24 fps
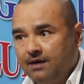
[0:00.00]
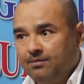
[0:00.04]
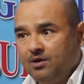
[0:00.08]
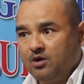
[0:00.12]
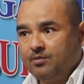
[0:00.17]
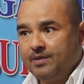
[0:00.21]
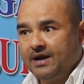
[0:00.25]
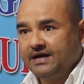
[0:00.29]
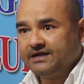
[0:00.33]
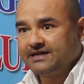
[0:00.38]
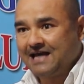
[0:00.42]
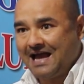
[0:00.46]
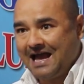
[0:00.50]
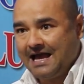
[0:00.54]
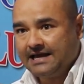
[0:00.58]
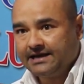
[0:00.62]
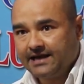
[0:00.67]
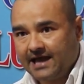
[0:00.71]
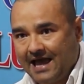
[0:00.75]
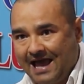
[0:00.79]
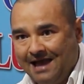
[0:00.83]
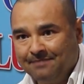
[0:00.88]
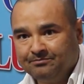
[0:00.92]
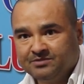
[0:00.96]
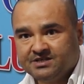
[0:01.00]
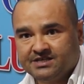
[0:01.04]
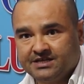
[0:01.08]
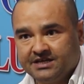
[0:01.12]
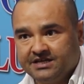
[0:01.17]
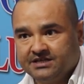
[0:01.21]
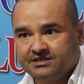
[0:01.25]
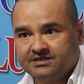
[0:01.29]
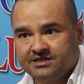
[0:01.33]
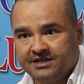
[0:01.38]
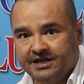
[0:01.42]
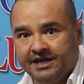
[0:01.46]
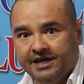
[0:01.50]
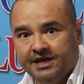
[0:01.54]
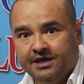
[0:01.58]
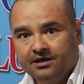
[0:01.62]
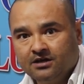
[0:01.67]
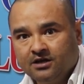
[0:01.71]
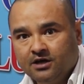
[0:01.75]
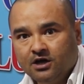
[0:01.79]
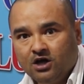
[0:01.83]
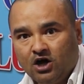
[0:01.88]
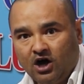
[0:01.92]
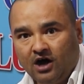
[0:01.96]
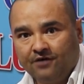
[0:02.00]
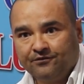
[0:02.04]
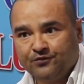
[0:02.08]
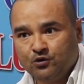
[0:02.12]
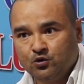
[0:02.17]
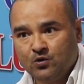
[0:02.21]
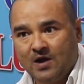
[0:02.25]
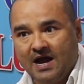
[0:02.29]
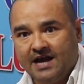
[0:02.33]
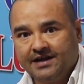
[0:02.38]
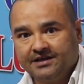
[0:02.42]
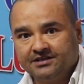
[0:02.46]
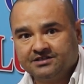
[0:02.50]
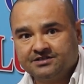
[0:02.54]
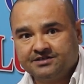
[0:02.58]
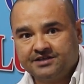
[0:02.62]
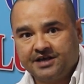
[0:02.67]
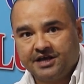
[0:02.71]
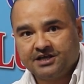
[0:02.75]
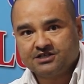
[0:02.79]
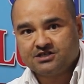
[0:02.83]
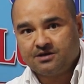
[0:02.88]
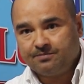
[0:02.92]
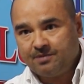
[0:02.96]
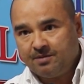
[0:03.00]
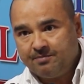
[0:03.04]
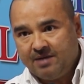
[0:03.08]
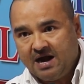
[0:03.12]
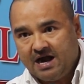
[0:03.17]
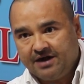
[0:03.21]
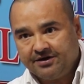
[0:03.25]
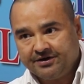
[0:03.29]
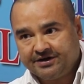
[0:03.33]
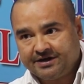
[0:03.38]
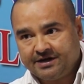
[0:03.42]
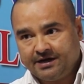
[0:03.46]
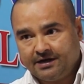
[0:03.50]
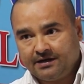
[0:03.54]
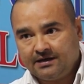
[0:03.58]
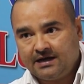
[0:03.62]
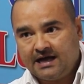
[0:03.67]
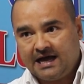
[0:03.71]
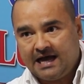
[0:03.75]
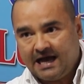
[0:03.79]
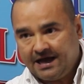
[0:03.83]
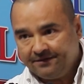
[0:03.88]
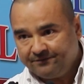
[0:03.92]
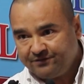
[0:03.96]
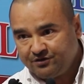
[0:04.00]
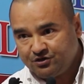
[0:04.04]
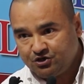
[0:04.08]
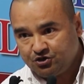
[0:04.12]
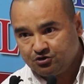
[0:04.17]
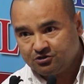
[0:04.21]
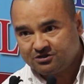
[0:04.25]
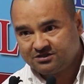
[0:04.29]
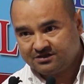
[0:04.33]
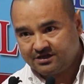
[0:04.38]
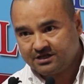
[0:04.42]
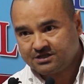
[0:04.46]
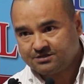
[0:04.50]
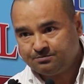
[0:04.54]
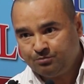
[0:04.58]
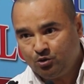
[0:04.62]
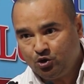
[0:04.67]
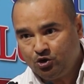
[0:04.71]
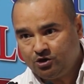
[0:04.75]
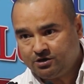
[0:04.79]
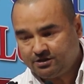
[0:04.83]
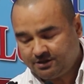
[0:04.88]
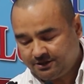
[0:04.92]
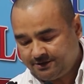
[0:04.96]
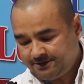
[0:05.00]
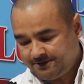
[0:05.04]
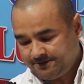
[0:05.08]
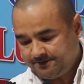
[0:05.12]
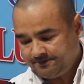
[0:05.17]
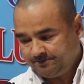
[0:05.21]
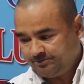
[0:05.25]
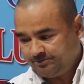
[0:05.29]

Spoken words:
Government and MCC of United States of America. I have used this book.